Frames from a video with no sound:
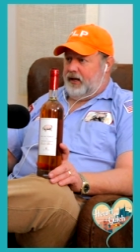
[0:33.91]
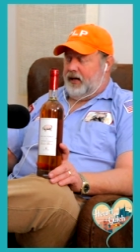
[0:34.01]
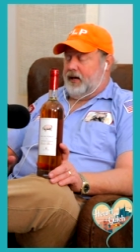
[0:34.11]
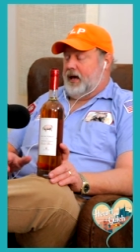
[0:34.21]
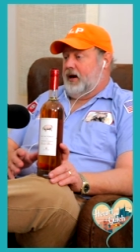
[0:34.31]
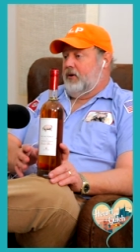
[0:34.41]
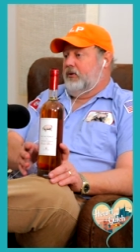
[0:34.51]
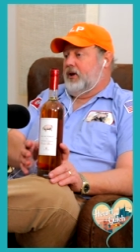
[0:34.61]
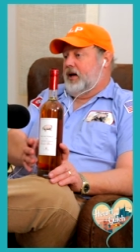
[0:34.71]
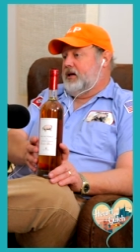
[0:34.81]
and
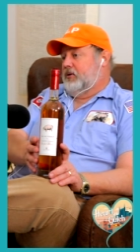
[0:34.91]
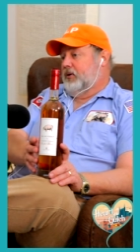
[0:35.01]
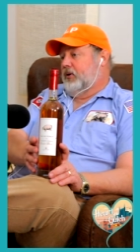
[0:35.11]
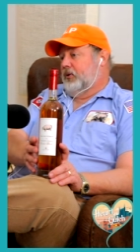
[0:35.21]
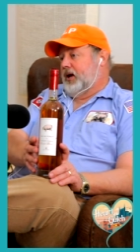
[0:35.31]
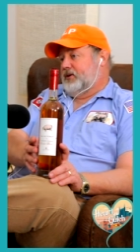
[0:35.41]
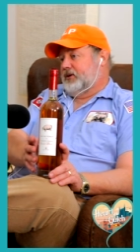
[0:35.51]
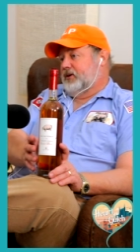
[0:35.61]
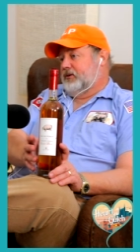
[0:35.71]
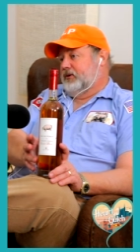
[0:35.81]
now the eight-year-old
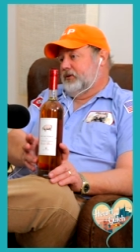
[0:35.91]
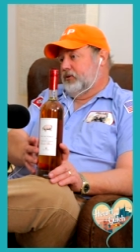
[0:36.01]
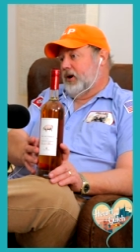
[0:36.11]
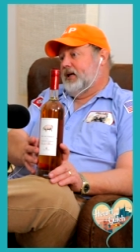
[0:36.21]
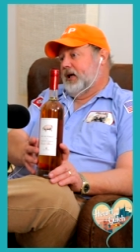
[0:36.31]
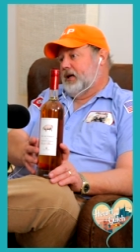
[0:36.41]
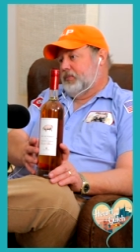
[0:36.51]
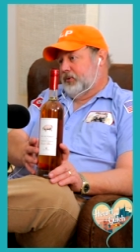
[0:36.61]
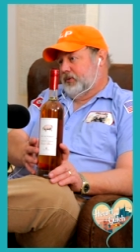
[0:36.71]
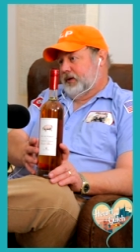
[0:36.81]
has a gray label.